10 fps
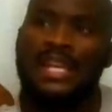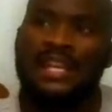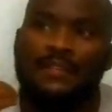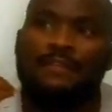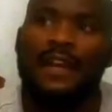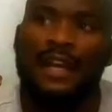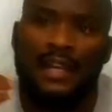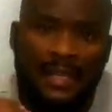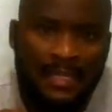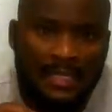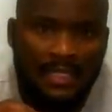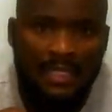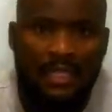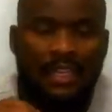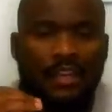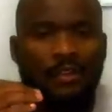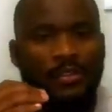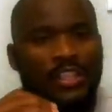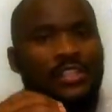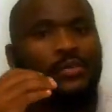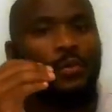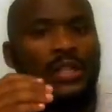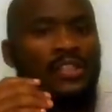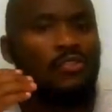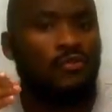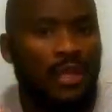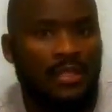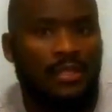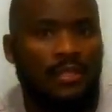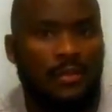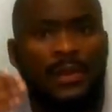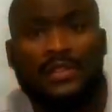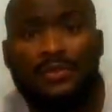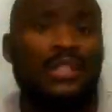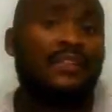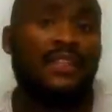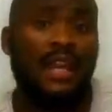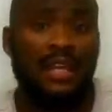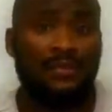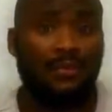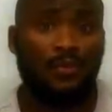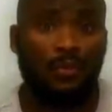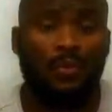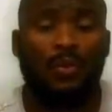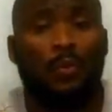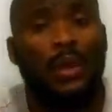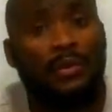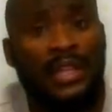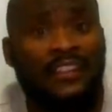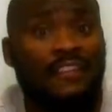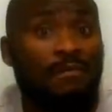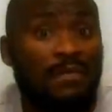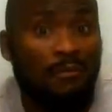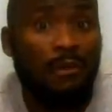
if I had just went straight to treatment school after high school, where would I be?